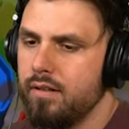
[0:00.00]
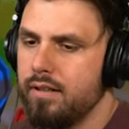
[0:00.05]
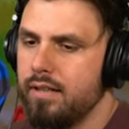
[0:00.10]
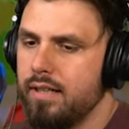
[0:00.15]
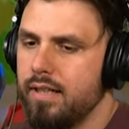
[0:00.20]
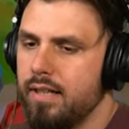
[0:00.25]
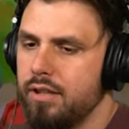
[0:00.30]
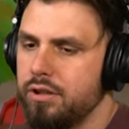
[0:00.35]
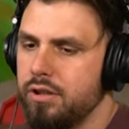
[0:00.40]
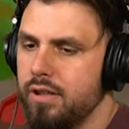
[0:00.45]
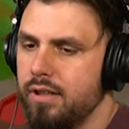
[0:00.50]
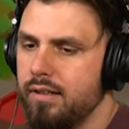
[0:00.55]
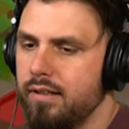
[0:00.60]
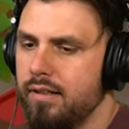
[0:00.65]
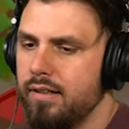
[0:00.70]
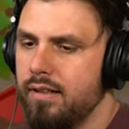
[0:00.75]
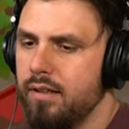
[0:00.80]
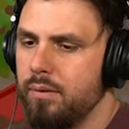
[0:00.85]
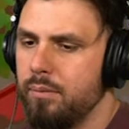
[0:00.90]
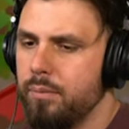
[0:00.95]
Gotcha.
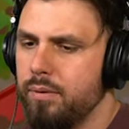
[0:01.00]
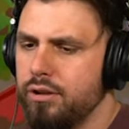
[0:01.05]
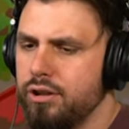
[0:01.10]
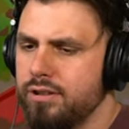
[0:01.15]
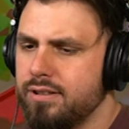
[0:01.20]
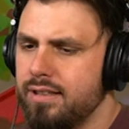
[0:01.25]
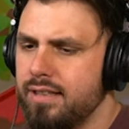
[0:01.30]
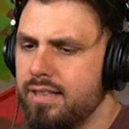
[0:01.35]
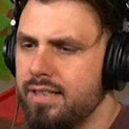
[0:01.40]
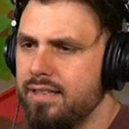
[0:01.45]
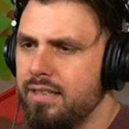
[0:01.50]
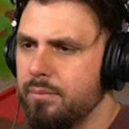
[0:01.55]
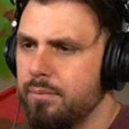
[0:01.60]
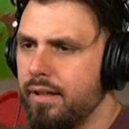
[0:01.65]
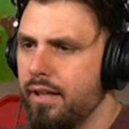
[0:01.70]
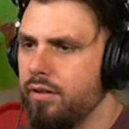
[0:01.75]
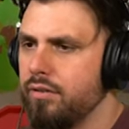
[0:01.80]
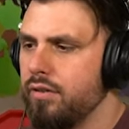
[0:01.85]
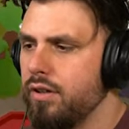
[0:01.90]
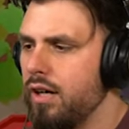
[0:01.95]
Uh, we'll just eat them
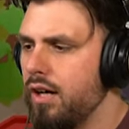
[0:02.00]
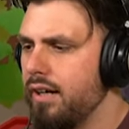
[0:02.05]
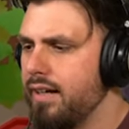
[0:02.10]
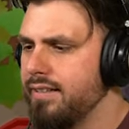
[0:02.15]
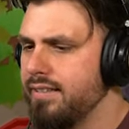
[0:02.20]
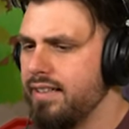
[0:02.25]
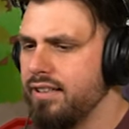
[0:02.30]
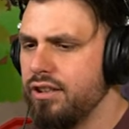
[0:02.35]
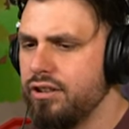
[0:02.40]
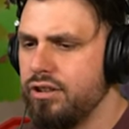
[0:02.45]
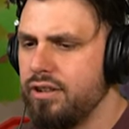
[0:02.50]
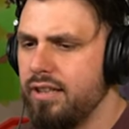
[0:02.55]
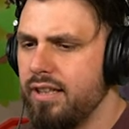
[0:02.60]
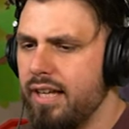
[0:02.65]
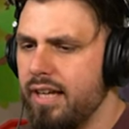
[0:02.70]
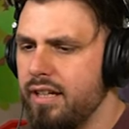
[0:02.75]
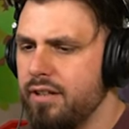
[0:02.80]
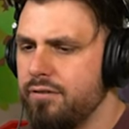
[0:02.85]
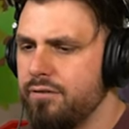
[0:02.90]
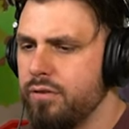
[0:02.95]
like raw, cause I just need
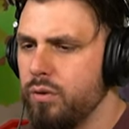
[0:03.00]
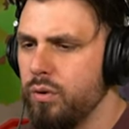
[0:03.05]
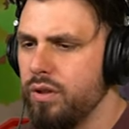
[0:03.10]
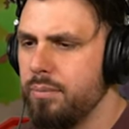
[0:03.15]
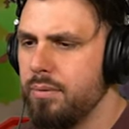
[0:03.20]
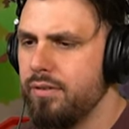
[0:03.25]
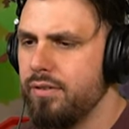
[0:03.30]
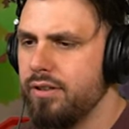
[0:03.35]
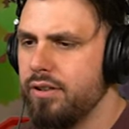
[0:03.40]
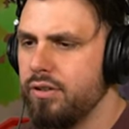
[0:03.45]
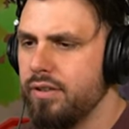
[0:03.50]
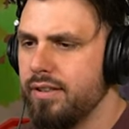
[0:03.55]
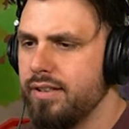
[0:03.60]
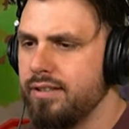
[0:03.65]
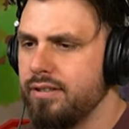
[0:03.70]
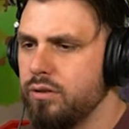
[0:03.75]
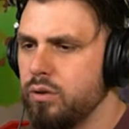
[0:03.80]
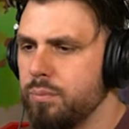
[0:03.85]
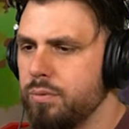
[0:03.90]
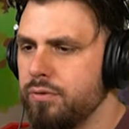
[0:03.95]
any food my inventory
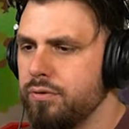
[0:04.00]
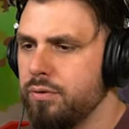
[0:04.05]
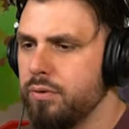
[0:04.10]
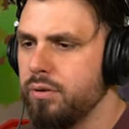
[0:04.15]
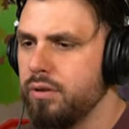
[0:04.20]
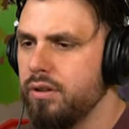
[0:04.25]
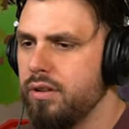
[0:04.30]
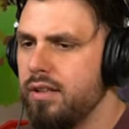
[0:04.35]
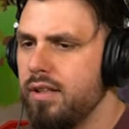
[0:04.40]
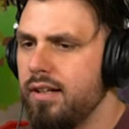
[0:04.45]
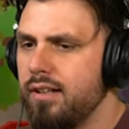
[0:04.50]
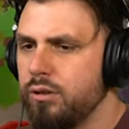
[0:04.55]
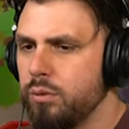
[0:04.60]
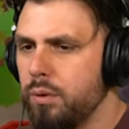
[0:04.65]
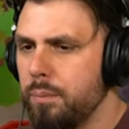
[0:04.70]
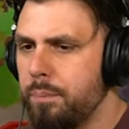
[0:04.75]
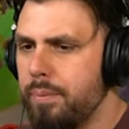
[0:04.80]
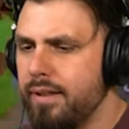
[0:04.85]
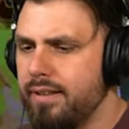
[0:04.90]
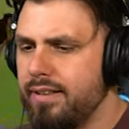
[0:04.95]
is super full.
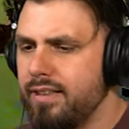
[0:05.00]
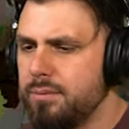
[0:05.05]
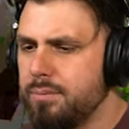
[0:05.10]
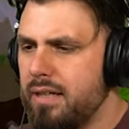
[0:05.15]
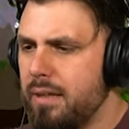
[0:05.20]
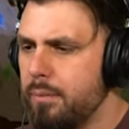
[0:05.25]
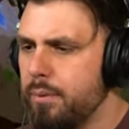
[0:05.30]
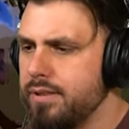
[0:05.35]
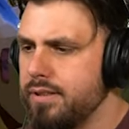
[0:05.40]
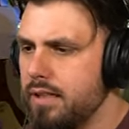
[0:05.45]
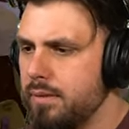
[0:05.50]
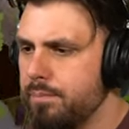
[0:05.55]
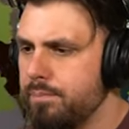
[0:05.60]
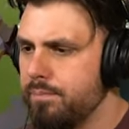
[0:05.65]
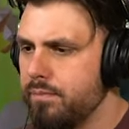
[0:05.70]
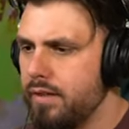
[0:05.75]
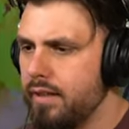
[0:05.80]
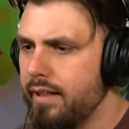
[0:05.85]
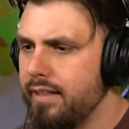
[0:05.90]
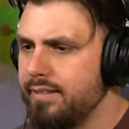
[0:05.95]
We'll pick these bad boys up.
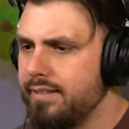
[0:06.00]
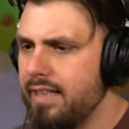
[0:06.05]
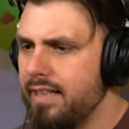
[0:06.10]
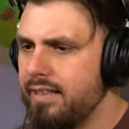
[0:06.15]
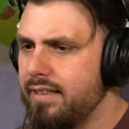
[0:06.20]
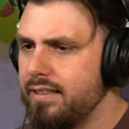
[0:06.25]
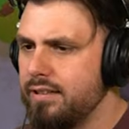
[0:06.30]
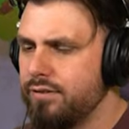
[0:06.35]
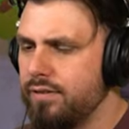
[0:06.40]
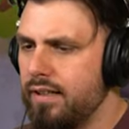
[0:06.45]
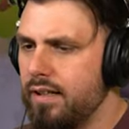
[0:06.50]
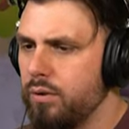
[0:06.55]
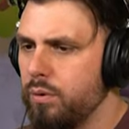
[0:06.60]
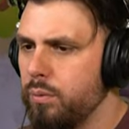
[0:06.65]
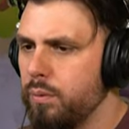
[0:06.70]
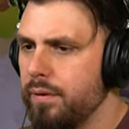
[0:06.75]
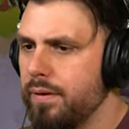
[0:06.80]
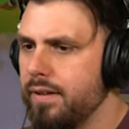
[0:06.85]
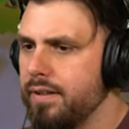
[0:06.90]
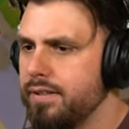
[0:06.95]
Let's take this flower
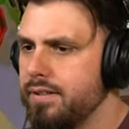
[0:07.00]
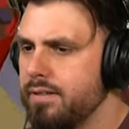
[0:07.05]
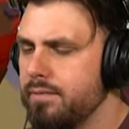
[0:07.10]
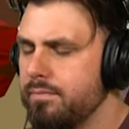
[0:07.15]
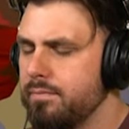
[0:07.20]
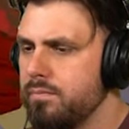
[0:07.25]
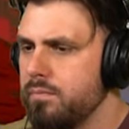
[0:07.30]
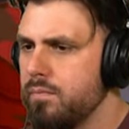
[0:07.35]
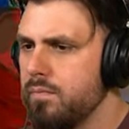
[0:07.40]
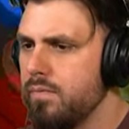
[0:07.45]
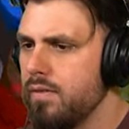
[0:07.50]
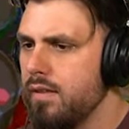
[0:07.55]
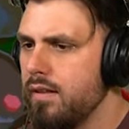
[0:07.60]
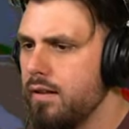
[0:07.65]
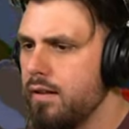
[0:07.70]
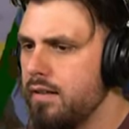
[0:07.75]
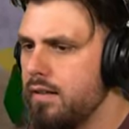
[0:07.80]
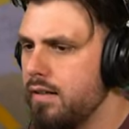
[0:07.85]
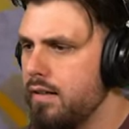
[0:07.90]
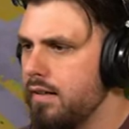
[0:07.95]
with us.
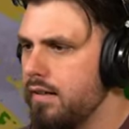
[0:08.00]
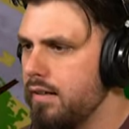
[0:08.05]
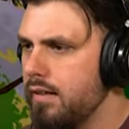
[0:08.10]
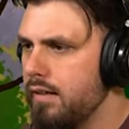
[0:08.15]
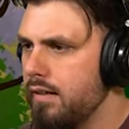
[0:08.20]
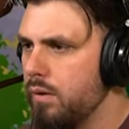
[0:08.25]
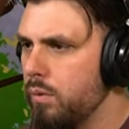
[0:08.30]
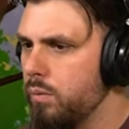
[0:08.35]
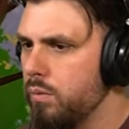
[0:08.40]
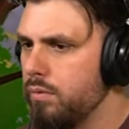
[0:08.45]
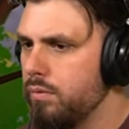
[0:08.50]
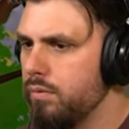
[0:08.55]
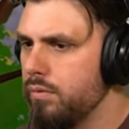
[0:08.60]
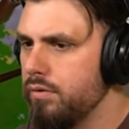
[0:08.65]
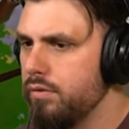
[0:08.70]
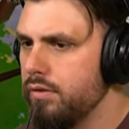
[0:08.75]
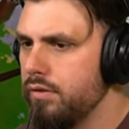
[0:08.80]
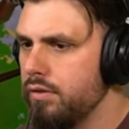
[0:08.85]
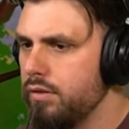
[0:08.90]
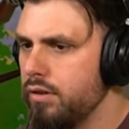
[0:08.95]
Uh,
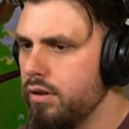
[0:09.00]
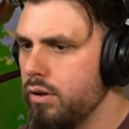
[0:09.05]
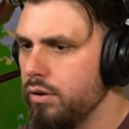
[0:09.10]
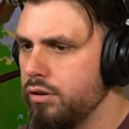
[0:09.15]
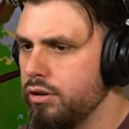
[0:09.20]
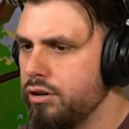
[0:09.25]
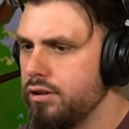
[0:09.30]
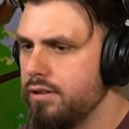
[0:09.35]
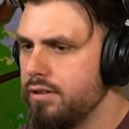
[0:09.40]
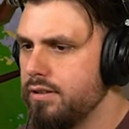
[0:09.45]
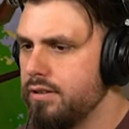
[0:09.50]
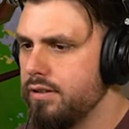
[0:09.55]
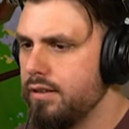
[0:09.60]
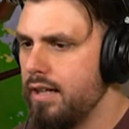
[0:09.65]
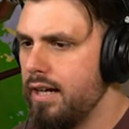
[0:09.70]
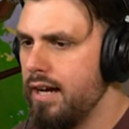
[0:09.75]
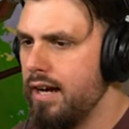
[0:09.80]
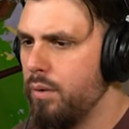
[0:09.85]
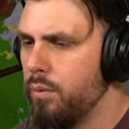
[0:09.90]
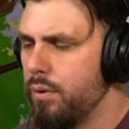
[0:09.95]
no, just
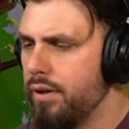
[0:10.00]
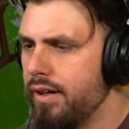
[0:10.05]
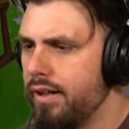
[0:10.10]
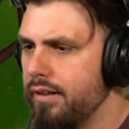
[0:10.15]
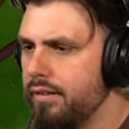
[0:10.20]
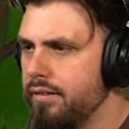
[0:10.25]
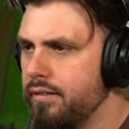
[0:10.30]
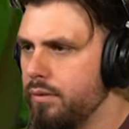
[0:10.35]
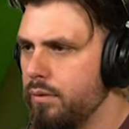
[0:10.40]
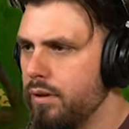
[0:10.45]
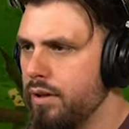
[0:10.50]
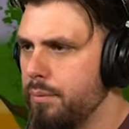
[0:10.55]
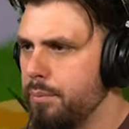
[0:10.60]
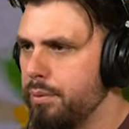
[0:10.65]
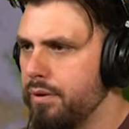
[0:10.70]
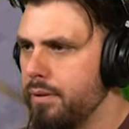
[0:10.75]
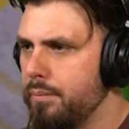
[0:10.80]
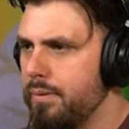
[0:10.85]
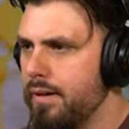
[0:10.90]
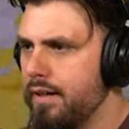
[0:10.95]
I, I wanna wanna
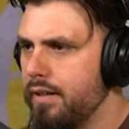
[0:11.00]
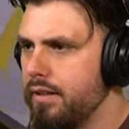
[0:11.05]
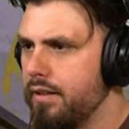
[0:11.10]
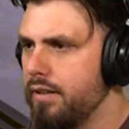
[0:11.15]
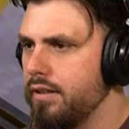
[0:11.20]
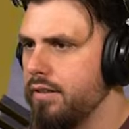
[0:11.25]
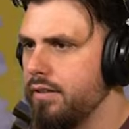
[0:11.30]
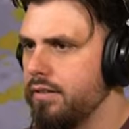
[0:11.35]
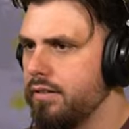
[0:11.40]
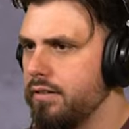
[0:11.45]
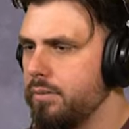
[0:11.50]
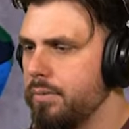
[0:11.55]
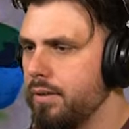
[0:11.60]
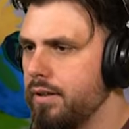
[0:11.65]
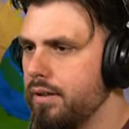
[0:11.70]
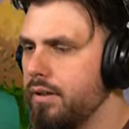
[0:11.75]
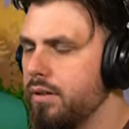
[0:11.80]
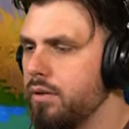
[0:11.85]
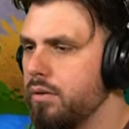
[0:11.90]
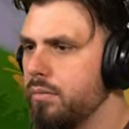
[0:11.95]
put it back here in my
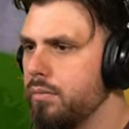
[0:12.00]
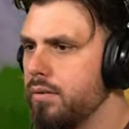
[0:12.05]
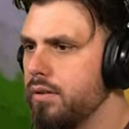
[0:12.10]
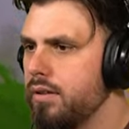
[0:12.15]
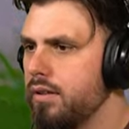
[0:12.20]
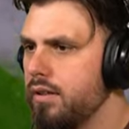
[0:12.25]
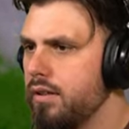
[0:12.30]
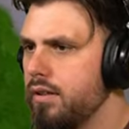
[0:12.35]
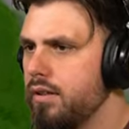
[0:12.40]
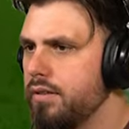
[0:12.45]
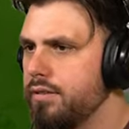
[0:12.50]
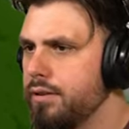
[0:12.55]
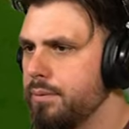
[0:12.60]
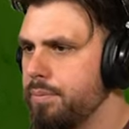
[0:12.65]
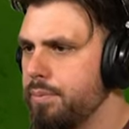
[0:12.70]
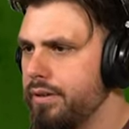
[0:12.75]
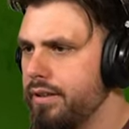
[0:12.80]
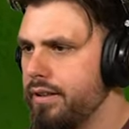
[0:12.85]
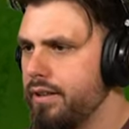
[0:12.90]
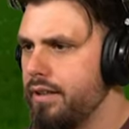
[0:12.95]
home. I'll
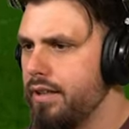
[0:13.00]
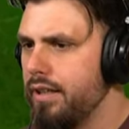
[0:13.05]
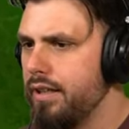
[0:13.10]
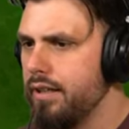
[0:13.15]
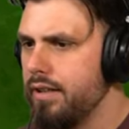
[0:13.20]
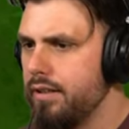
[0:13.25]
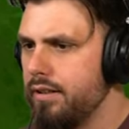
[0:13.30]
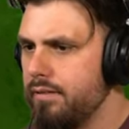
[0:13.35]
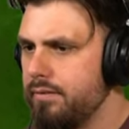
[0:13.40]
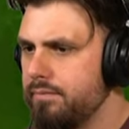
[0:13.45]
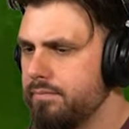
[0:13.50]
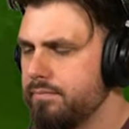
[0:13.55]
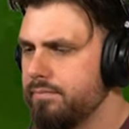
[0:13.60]
put it here.